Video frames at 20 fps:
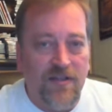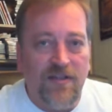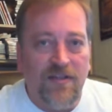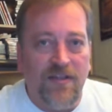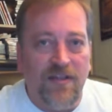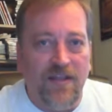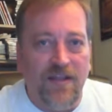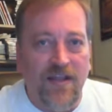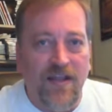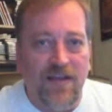
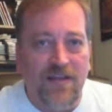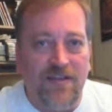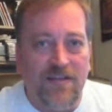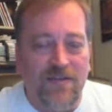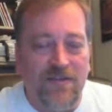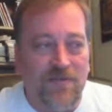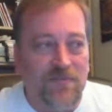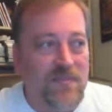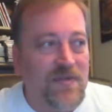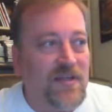that kind of
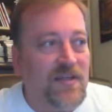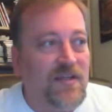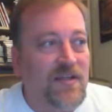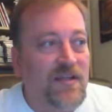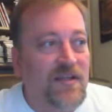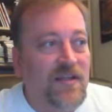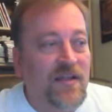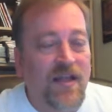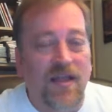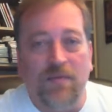killed me
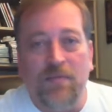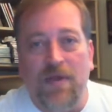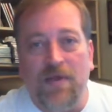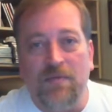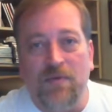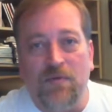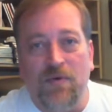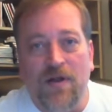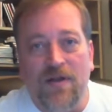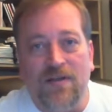and made
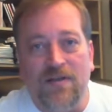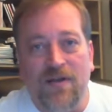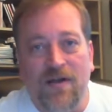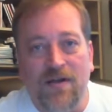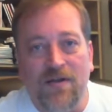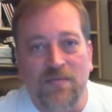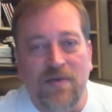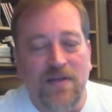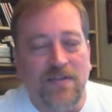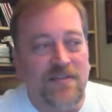me want to
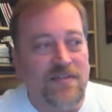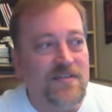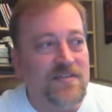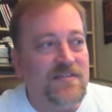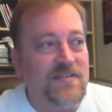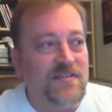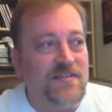talk about this: